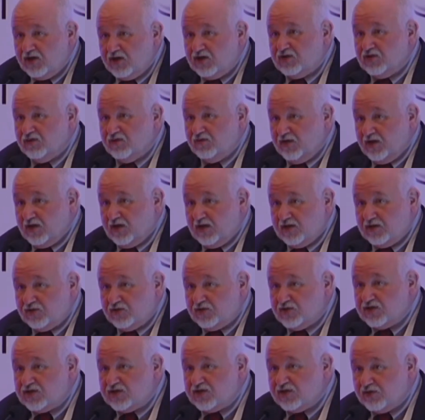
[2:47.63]
to
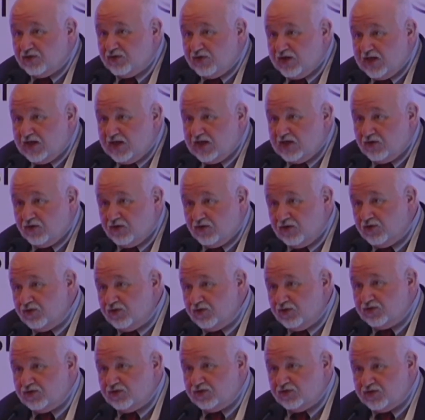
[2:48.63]
screen or
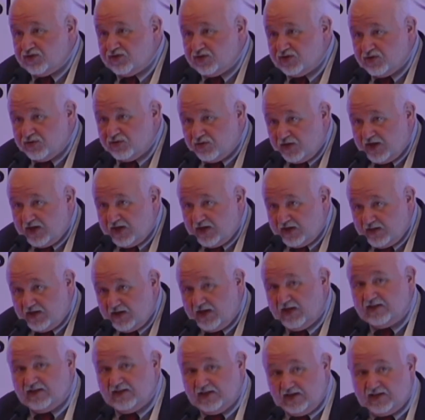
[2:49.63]
not to screen,
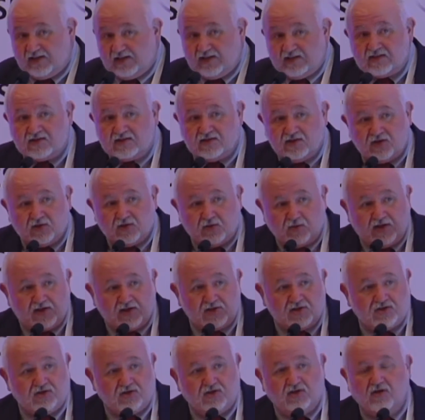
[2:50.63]
and that is the
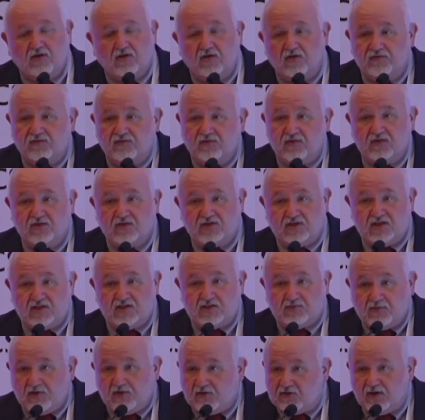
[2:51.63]
question of
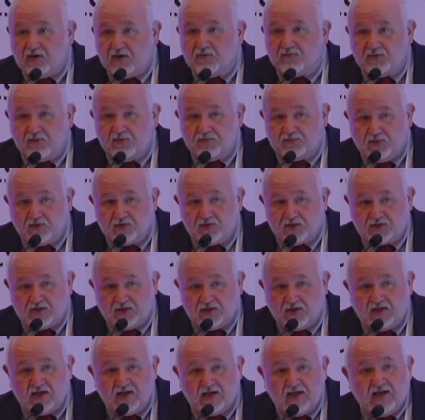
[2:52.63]
Shakespearean
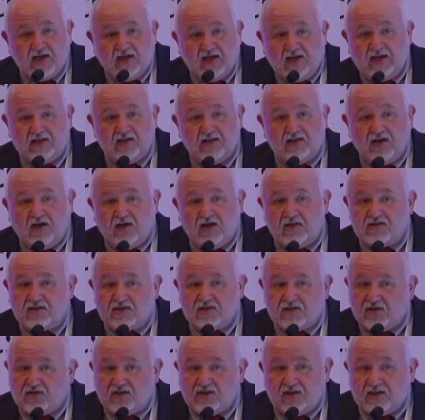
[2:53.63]
proportion, and the
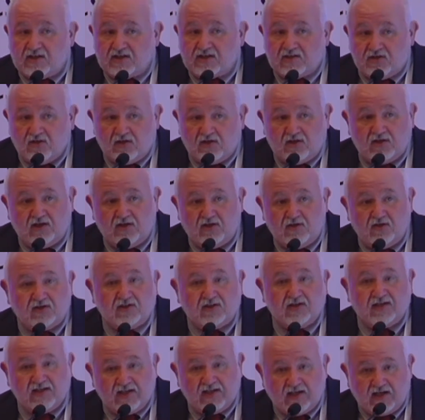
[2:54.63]
answer is certainly not
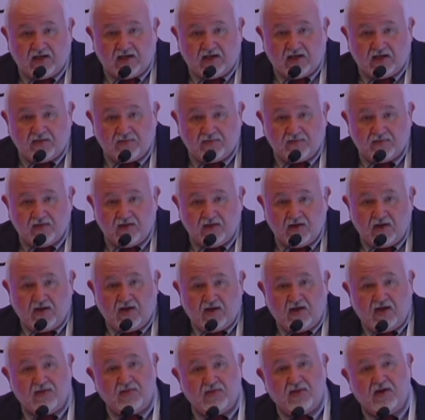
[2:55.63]
clear.
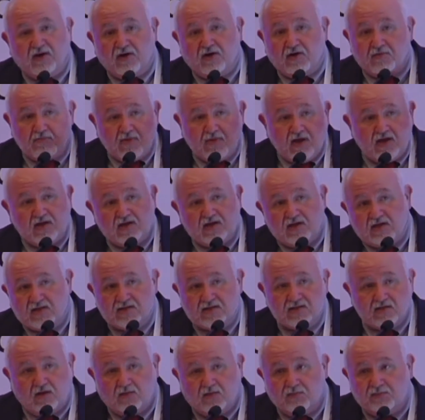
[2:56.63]
And there are many
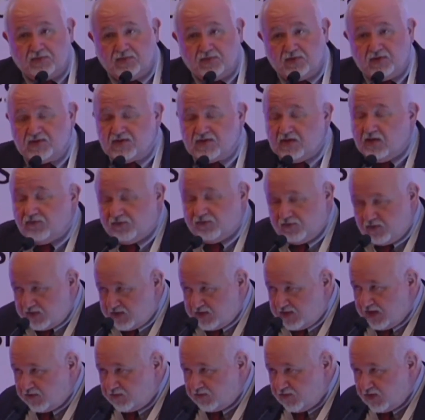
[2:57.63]
examples. Of course,
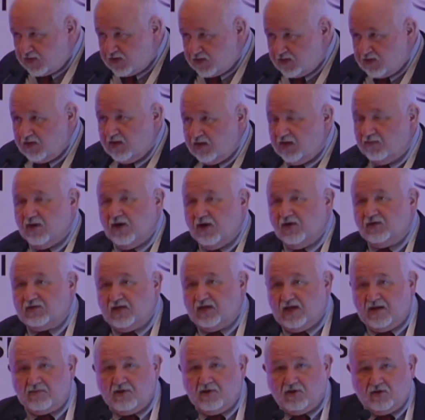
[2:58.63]
that was about
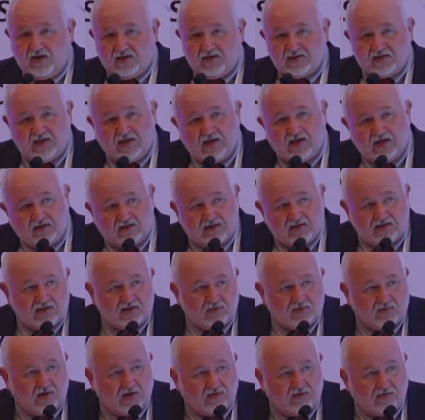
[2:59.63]
MRSA, and this
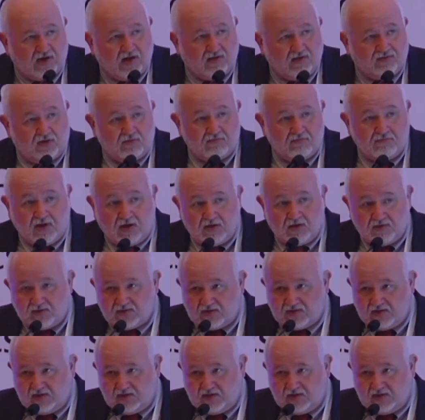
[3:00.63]
is where we have the most